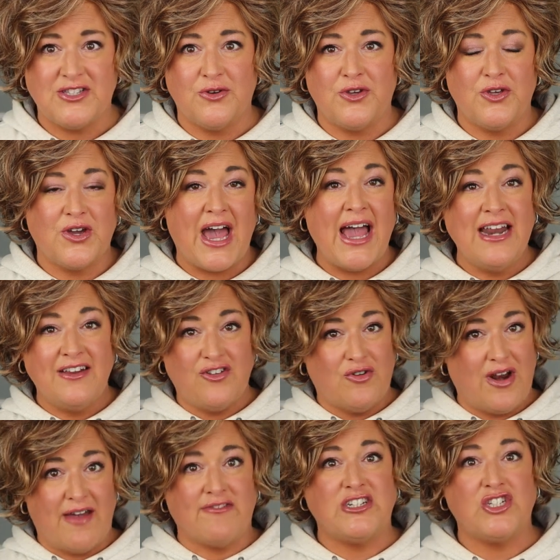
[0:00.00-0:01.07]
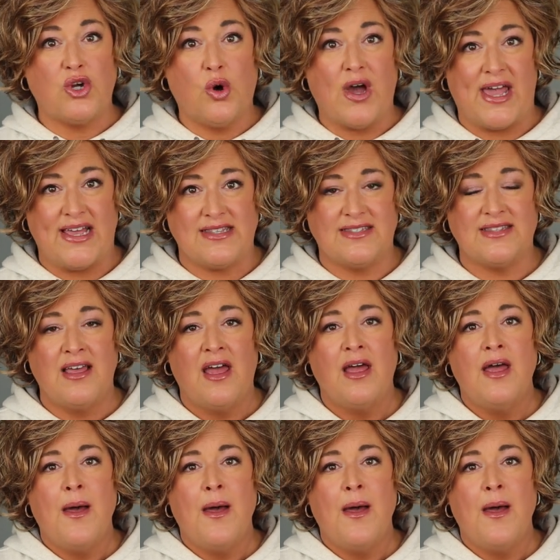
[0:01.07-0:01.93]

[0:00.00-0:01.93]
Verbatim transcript: So you kind of don't have a choice.